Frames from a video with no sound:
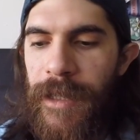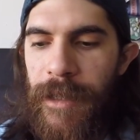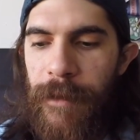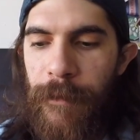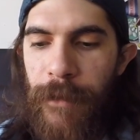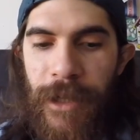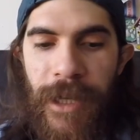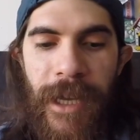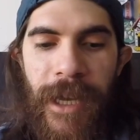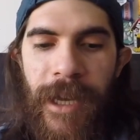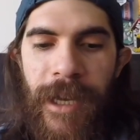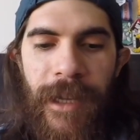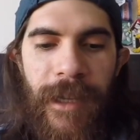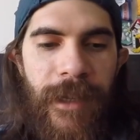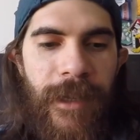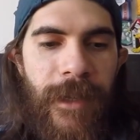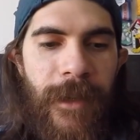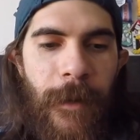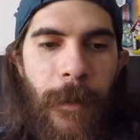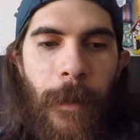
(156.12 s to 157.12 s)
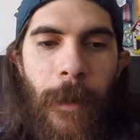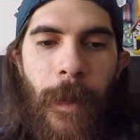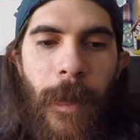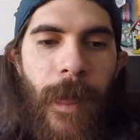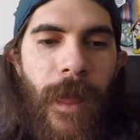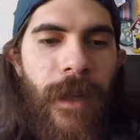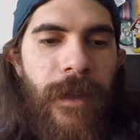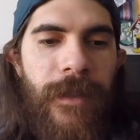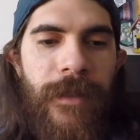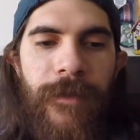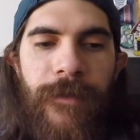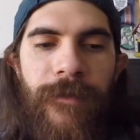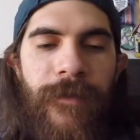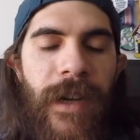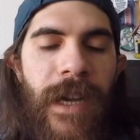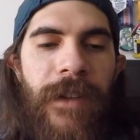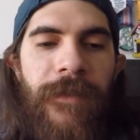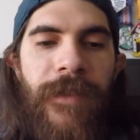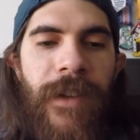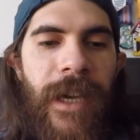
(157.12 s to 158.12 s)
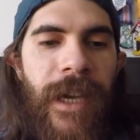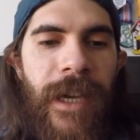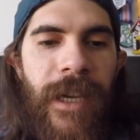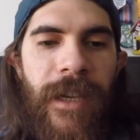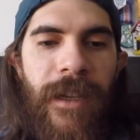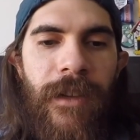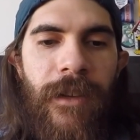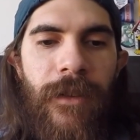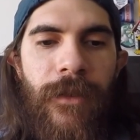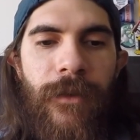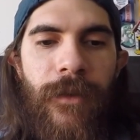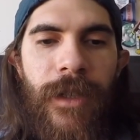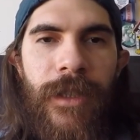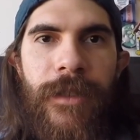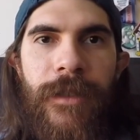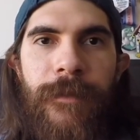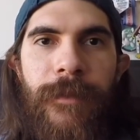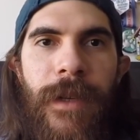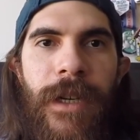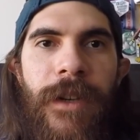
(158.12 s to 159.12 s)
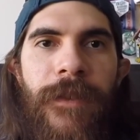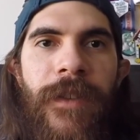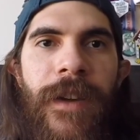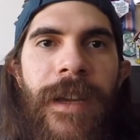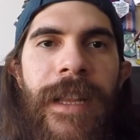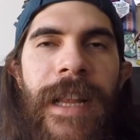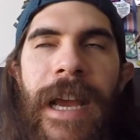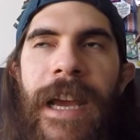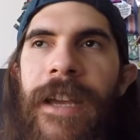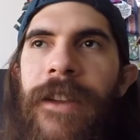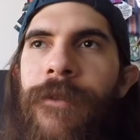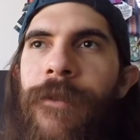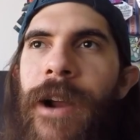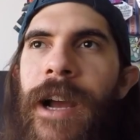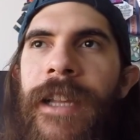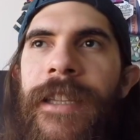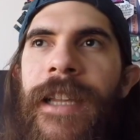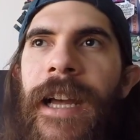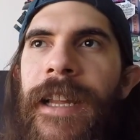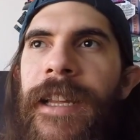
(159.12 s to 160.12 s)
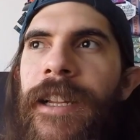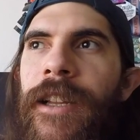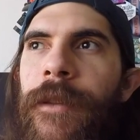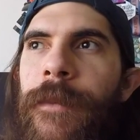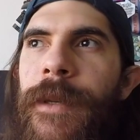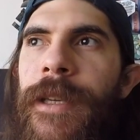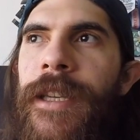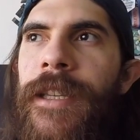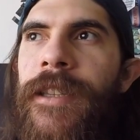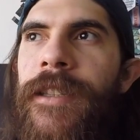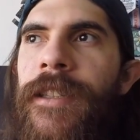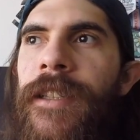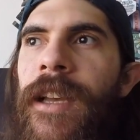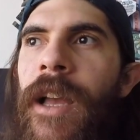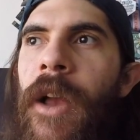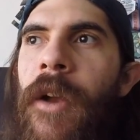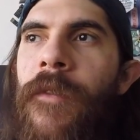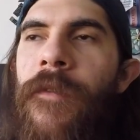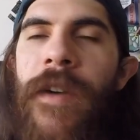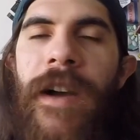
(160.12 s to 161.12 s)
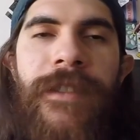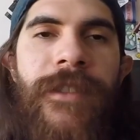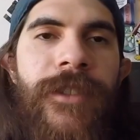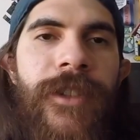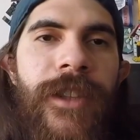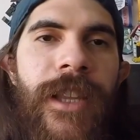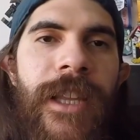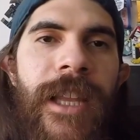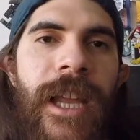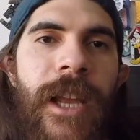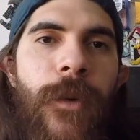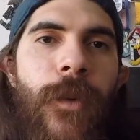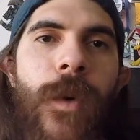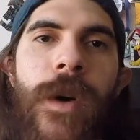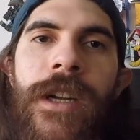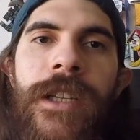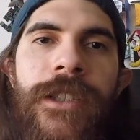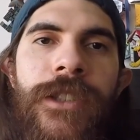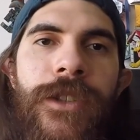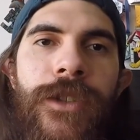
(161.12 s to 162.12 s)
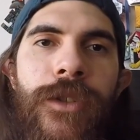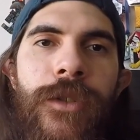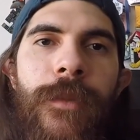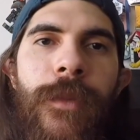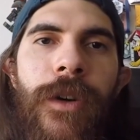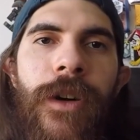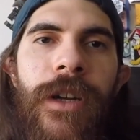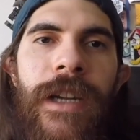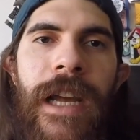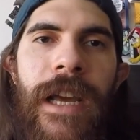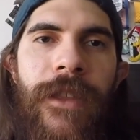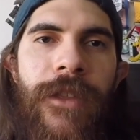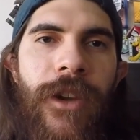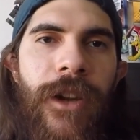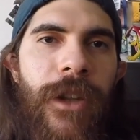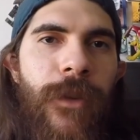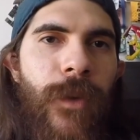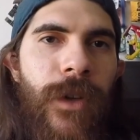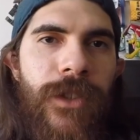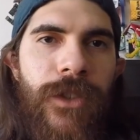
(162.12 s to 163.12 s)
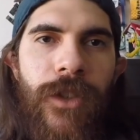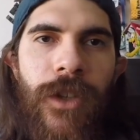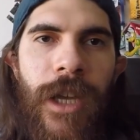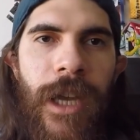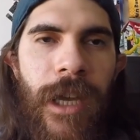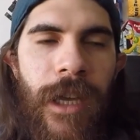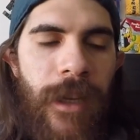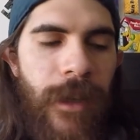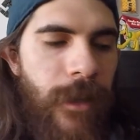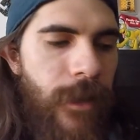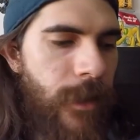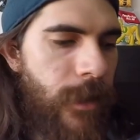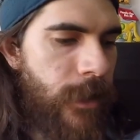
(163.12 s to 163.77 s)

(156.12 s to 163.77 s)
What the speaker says: But yeah, 5K was perfect. I ran a little bit faster than I wanted to, but I thought it was okay.